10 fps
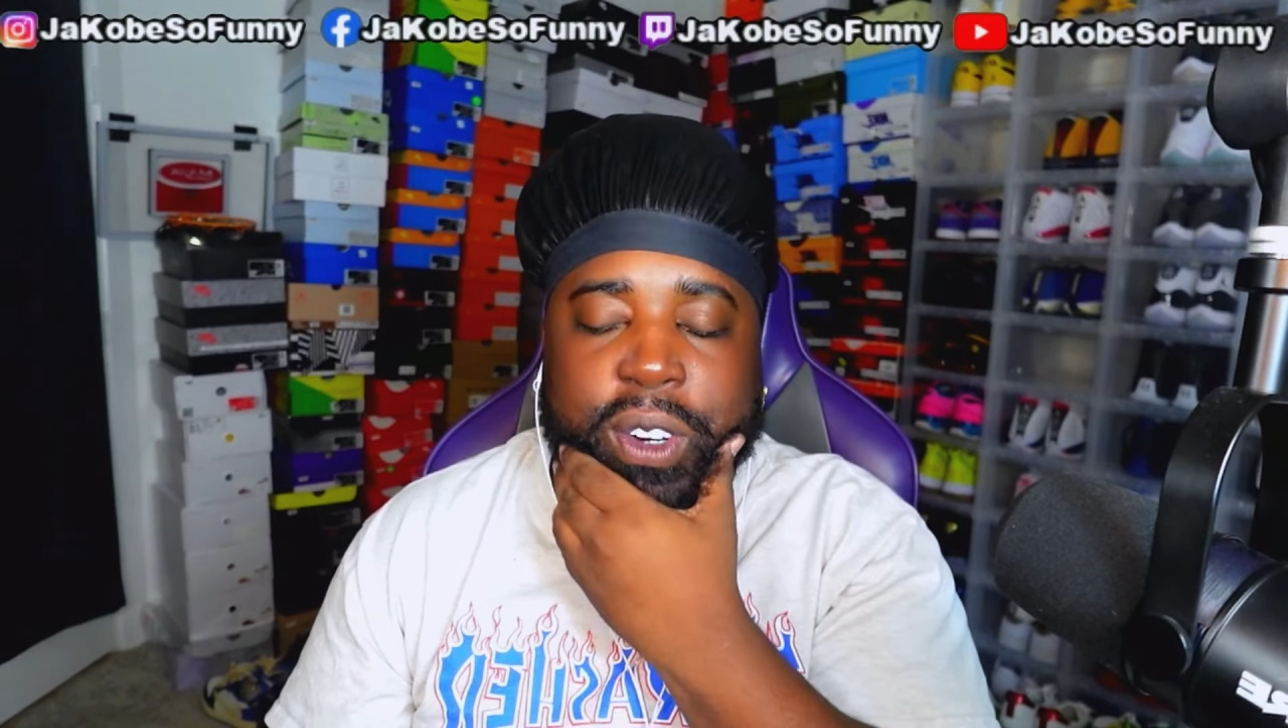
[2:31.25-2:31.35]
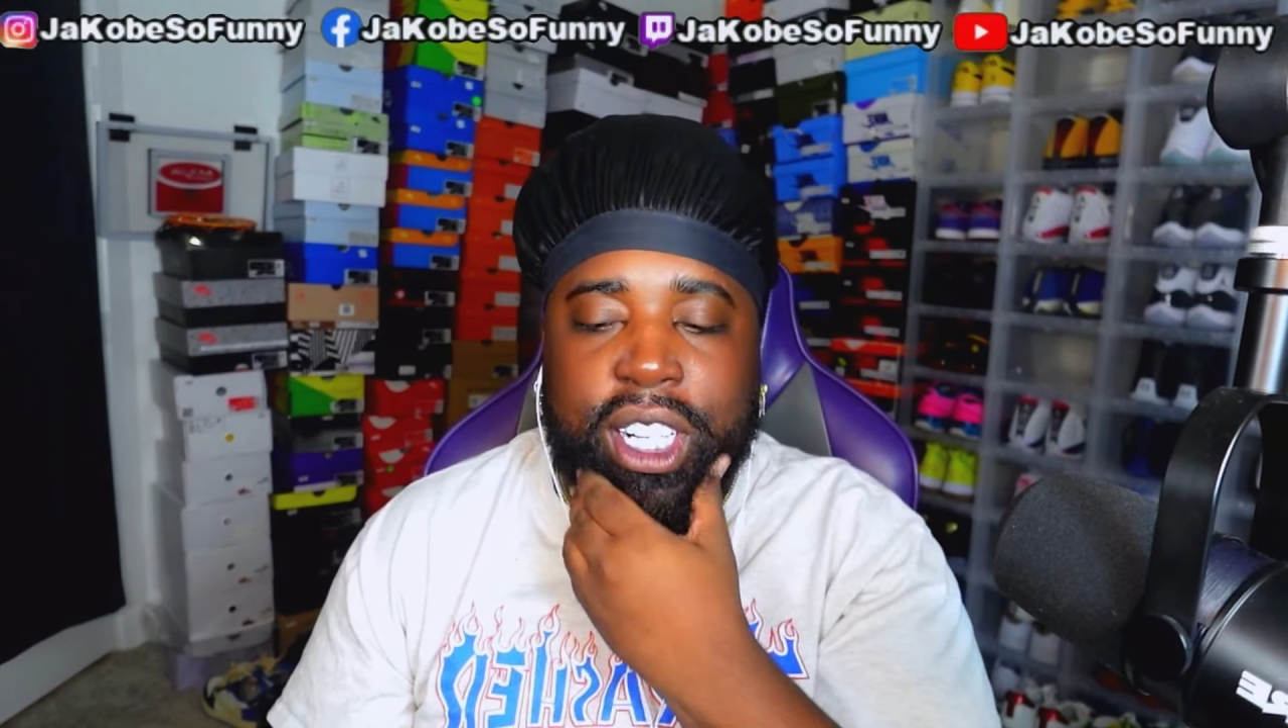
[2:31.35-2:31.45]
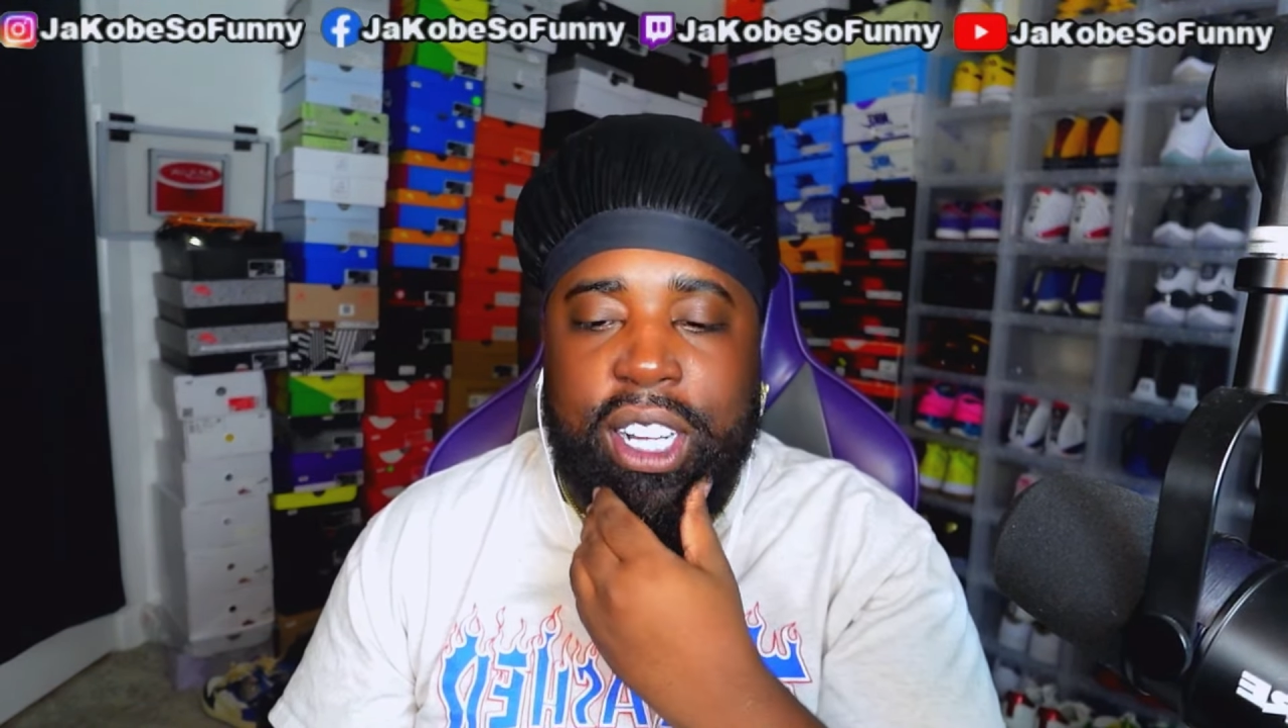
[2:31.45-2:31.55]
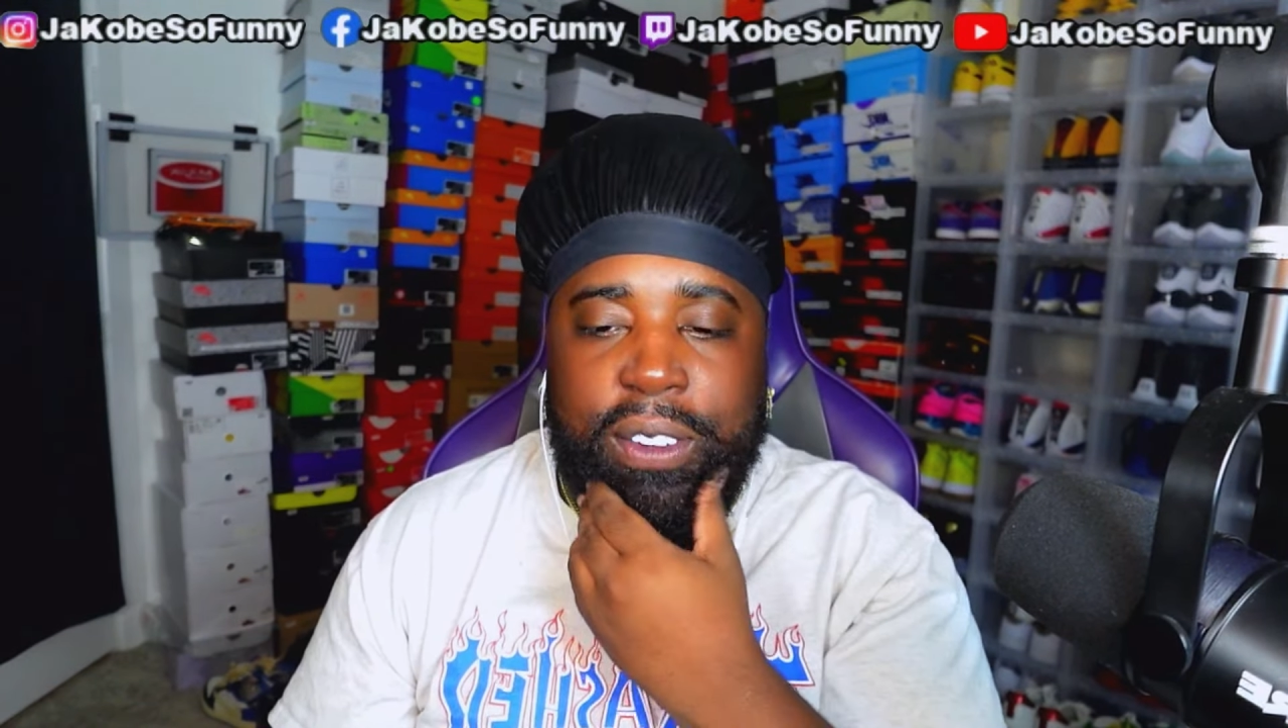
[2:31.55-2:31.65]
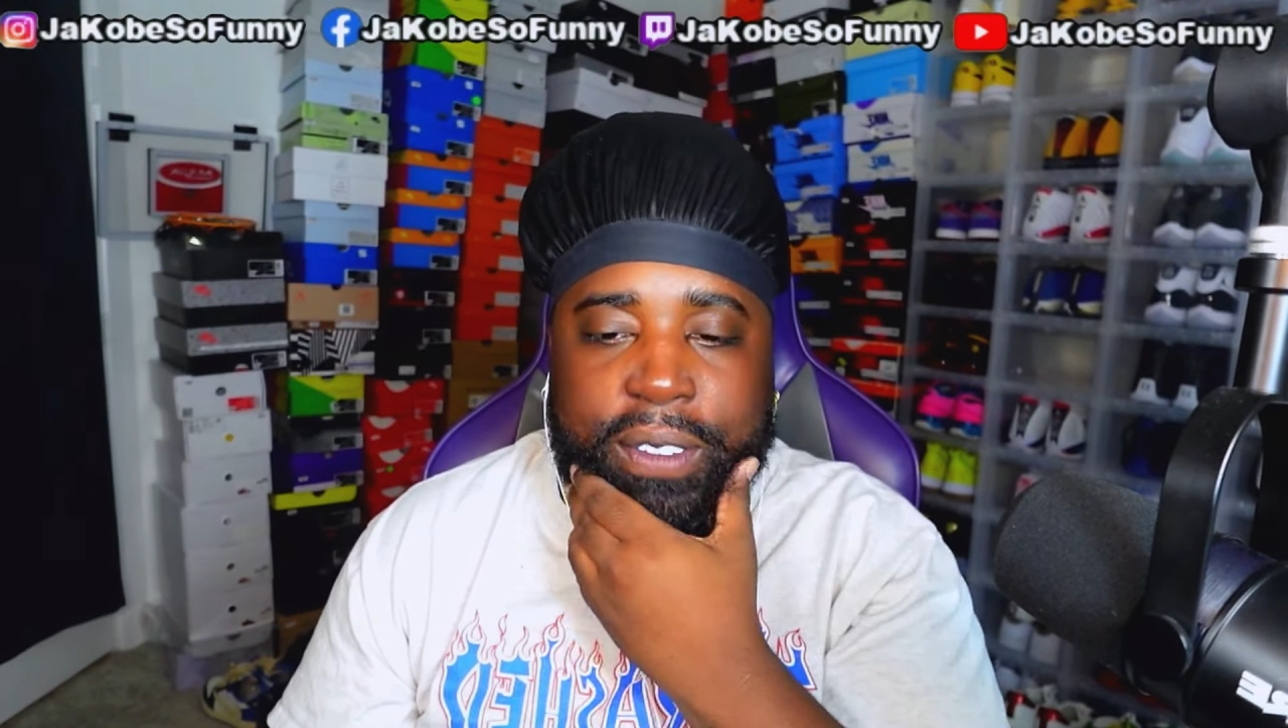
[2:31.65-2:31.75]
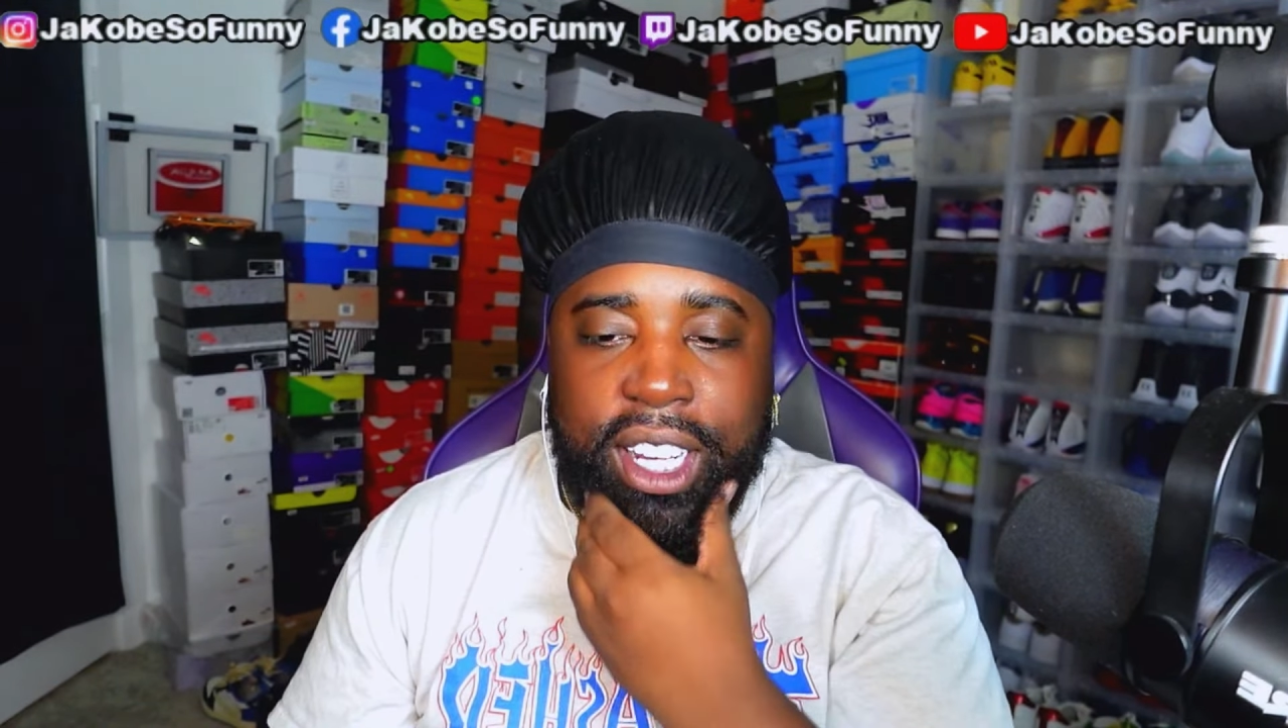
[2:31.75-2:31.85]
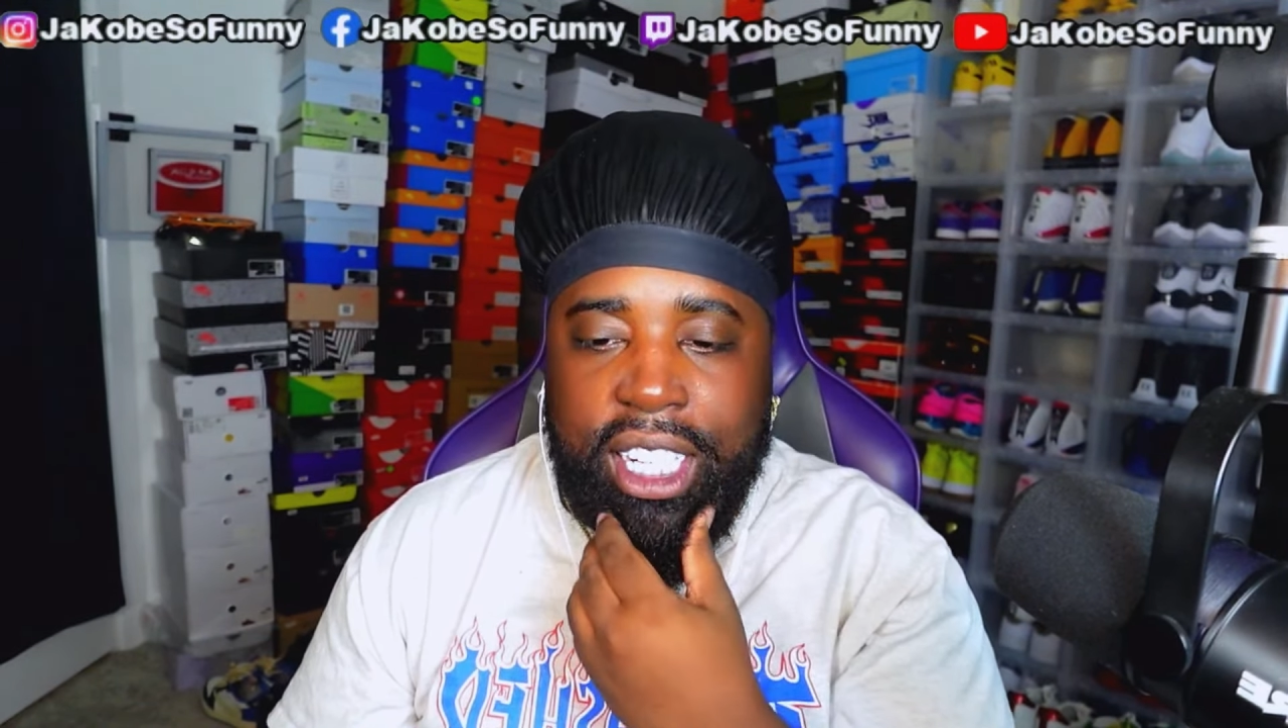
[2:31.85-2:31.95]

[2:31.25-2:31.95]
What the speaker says: right now, man.